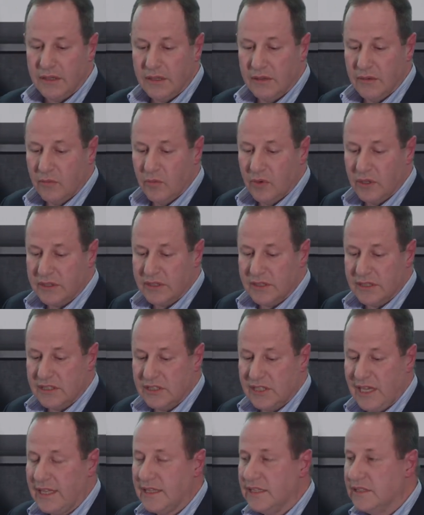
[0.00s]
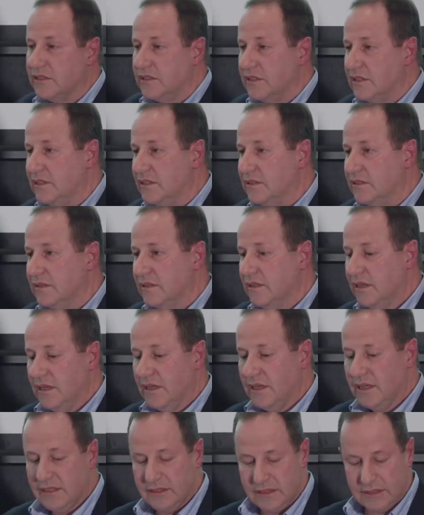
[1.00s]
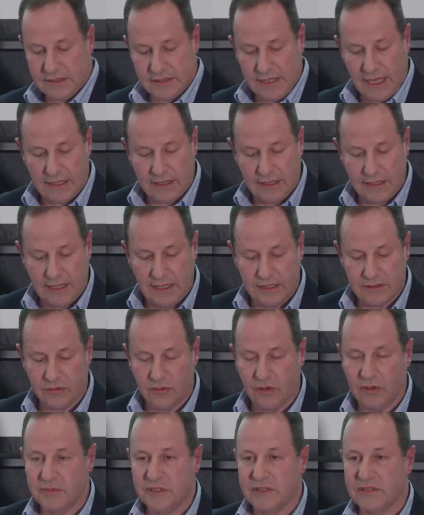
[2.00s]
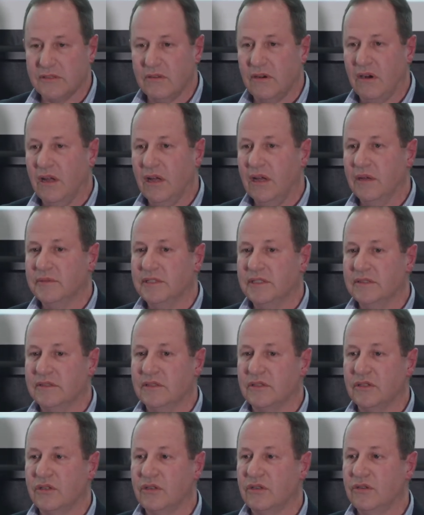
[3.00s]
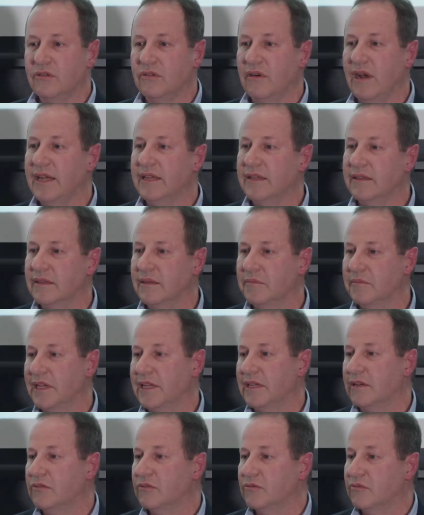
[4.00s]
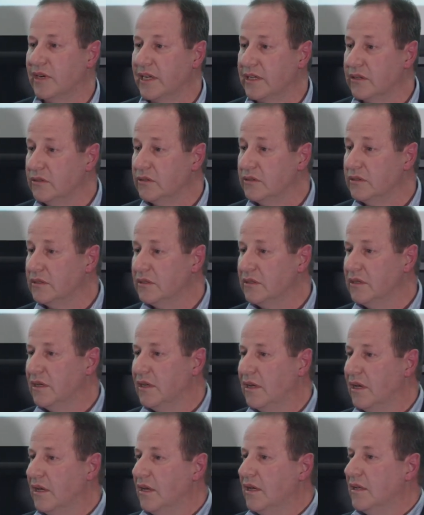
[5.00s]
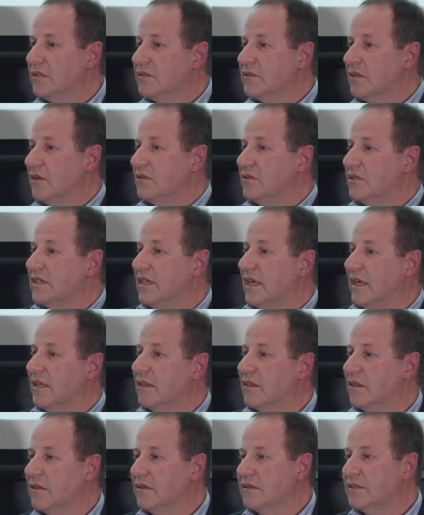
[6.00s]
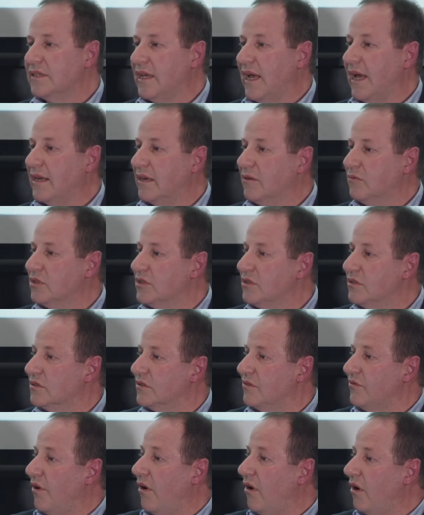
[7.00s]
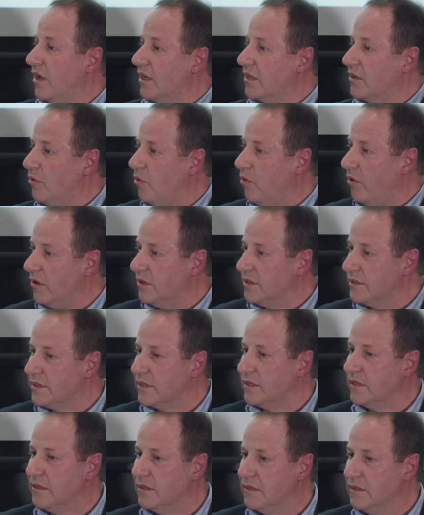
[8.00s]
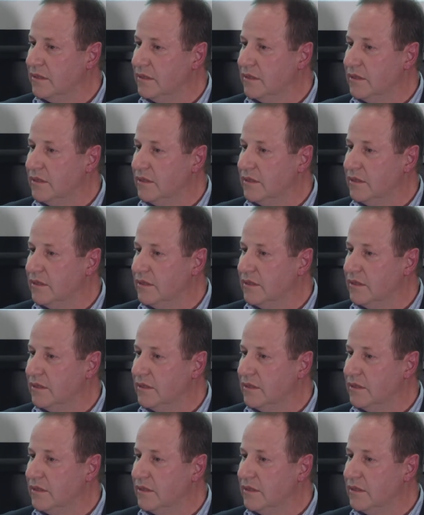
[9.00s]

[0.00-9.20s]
What the challenge is exactly as Rob described, is to curate the medical record, so to get data which is of high quality